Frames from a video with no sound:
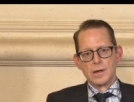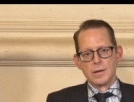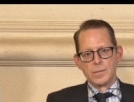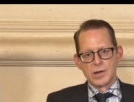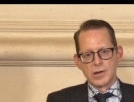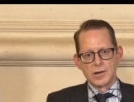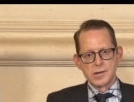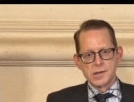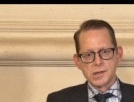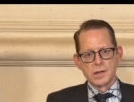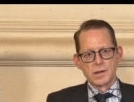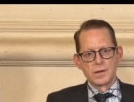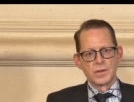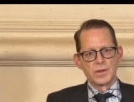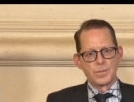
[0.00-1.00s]
Because
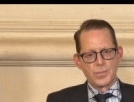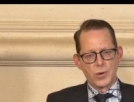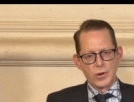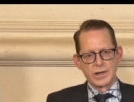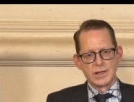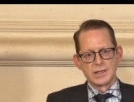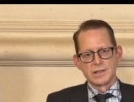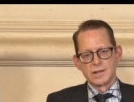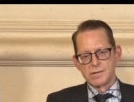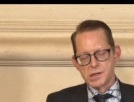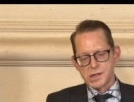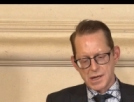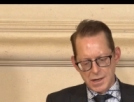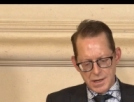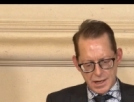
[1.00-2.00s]
the point of
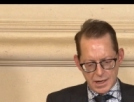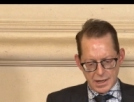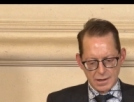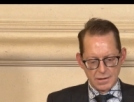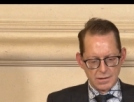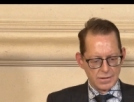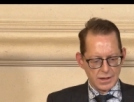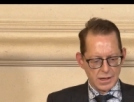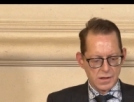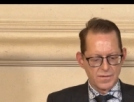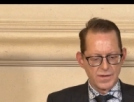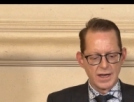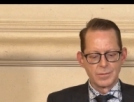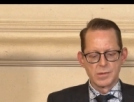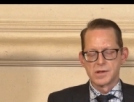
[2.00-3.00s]
studying these
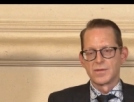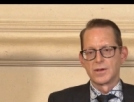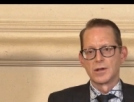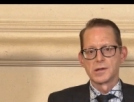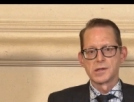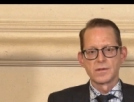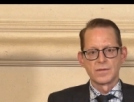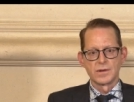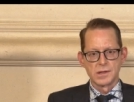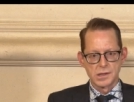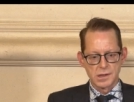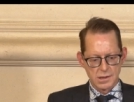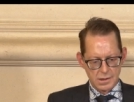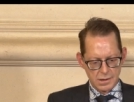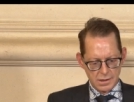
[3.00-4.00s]
famous philosophers
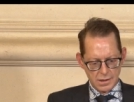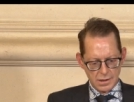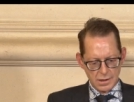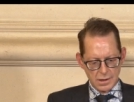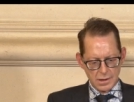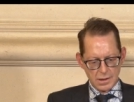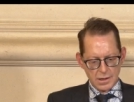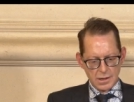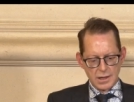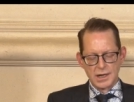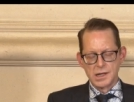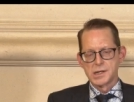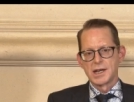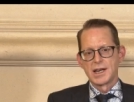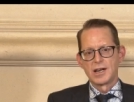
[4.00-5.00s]

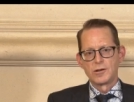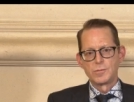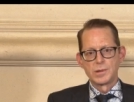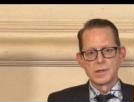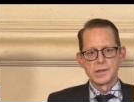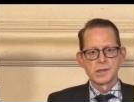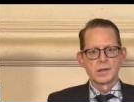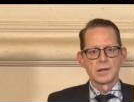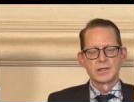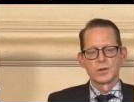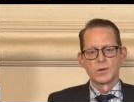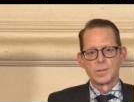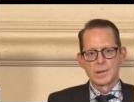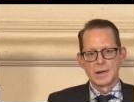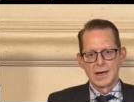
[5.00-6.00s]
is to help us to
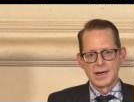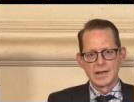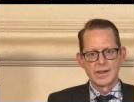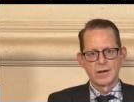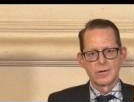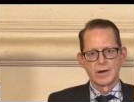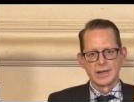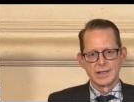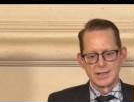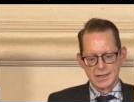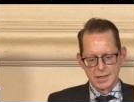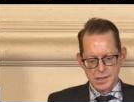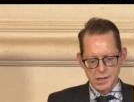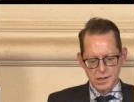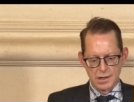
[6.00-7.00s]
apply their
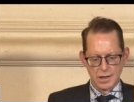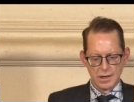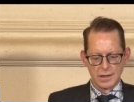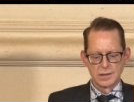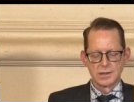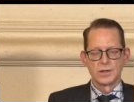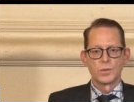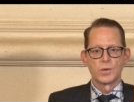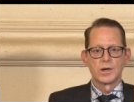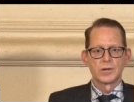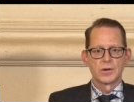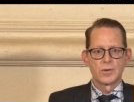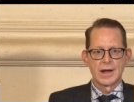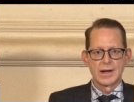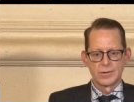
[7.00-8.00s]
ideas to the world
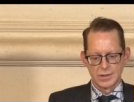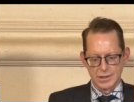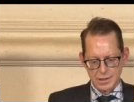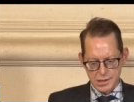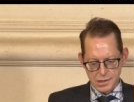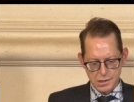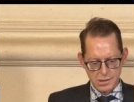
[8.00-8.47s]
around us.